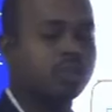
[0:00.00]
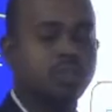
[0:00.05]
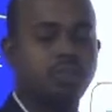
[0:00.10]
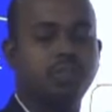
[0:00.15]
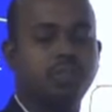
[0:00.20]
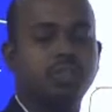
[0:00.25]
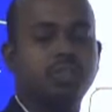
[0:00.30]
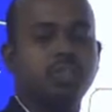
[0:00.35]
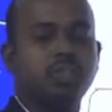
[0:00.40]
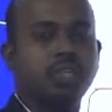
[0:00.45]
can
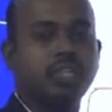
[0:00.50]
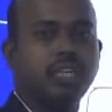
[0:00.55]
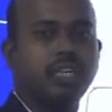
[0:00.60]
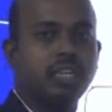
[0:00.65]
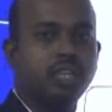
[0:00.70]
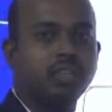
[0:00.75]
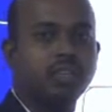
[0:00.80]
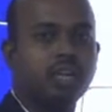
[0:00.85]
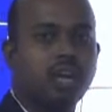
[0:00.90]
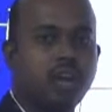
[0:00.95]
be
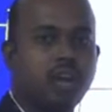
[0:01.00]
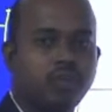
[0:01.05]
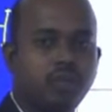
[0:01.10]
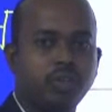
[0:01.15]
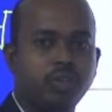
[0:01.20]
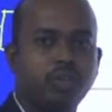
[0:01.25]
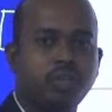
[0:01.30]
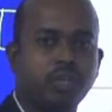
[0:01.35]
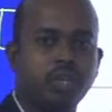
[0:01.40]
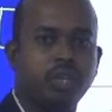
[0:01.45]
generating the
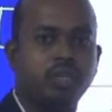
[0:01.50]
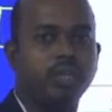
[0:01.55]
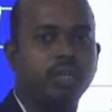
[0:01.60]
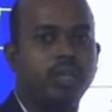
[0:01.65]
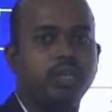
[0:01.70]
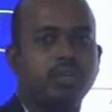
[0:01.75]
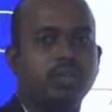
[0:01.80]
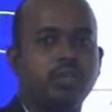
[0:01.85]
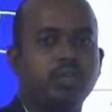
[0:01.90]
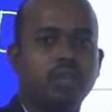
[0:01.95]
efficient
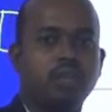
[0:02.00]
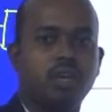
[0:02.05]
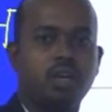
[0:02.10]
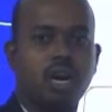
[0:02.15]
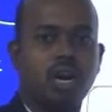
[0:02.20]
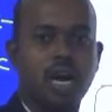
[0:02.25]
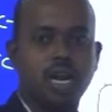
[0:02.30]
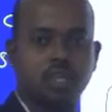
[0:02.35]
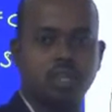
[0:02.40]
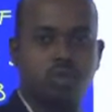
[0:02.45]

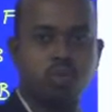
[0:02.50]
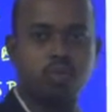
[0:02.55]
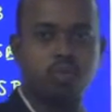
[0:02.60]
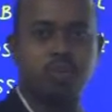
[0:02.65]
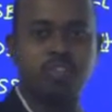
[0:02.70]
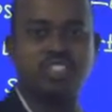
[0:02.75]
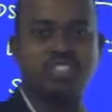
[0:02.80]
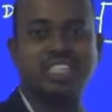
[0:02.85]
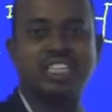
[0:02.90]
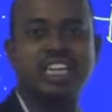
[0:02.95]
or
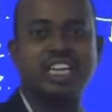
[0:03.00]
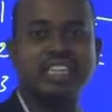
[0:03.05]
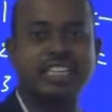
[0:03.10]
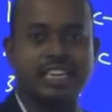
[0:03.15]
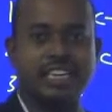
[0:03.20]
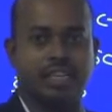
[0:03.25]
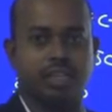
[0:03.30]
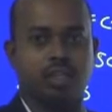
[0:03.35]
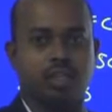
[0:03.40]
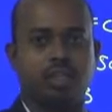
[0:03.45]

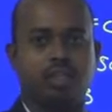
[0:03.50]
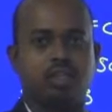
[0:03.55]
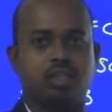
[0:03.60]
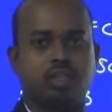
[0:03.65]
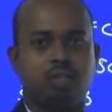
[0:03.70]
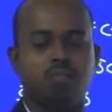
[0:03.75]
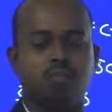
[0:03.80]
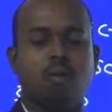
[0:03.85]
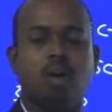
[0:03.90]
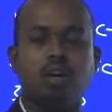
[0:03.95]
sophisticated
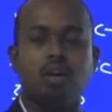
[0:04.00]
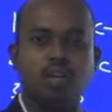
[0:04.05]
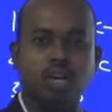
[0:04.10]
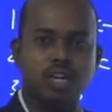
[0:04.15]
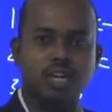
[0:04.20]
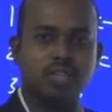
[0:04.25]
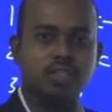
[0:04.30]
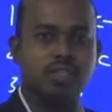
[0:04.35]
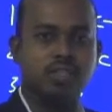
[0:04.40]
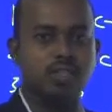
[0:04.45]

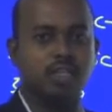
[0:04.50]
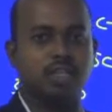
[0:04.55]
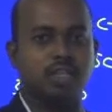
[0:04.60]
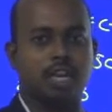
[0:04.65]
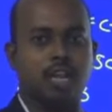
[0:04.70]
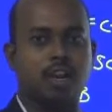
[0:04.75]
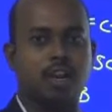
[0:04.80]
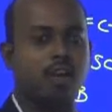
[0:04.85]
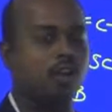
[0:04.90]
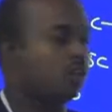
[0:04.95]
modulating
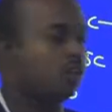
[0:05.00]
signal